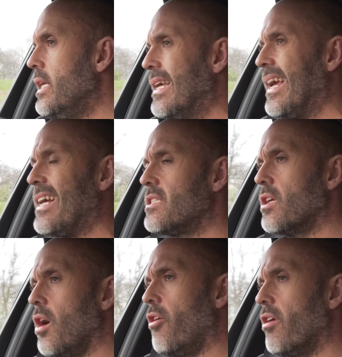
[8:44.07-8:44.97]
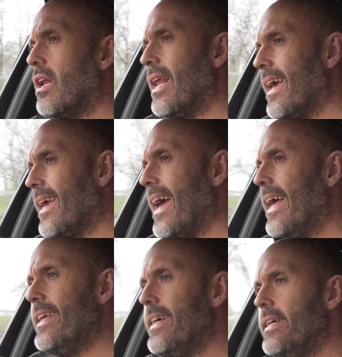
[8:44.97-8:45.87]
categorically
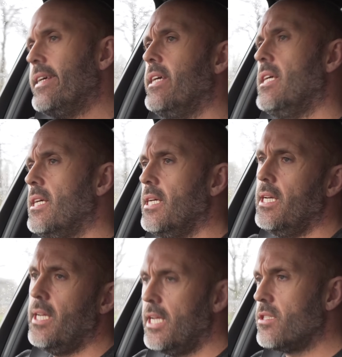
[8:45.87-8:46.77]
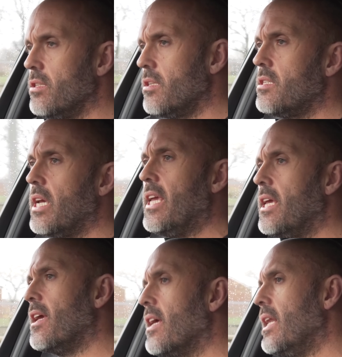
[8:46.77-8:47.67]
again, is
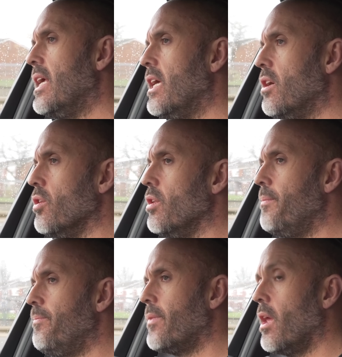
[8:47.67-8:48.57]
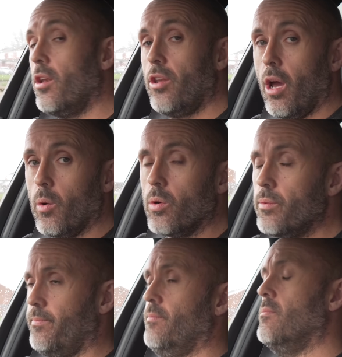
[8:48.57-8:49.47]
undertaking illegal? No,
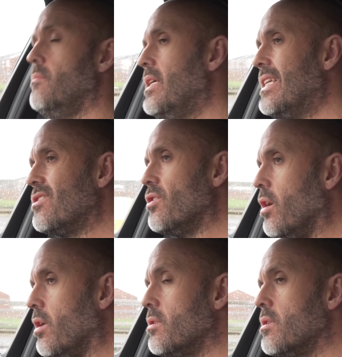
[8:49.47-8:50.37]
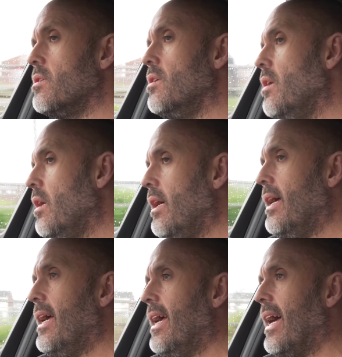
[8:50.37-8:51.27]
it's not.
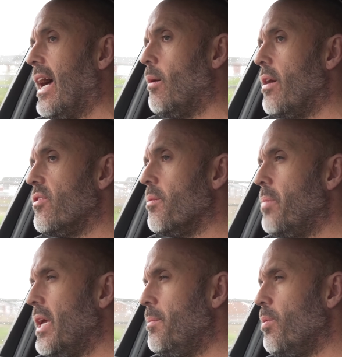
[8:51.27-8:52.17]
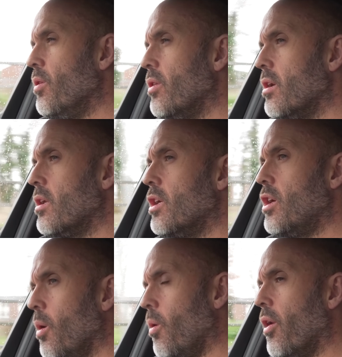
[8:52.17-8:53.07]
However, the people that
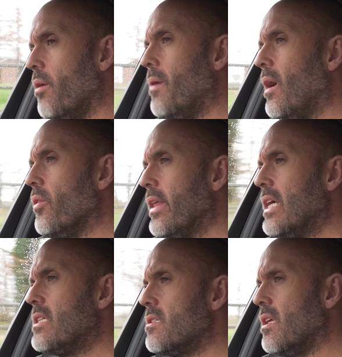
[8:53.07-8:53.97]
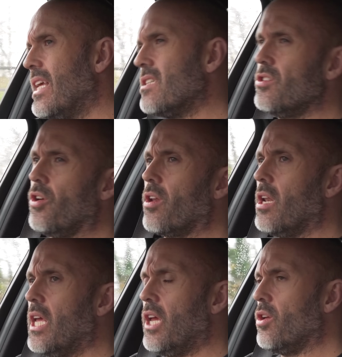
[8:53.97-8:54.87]
go on about this, that it's not
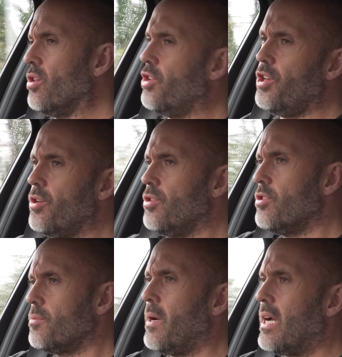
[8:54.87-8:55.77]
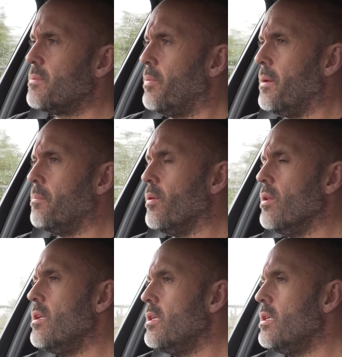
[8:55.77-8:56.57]
illegal and you can just pass people,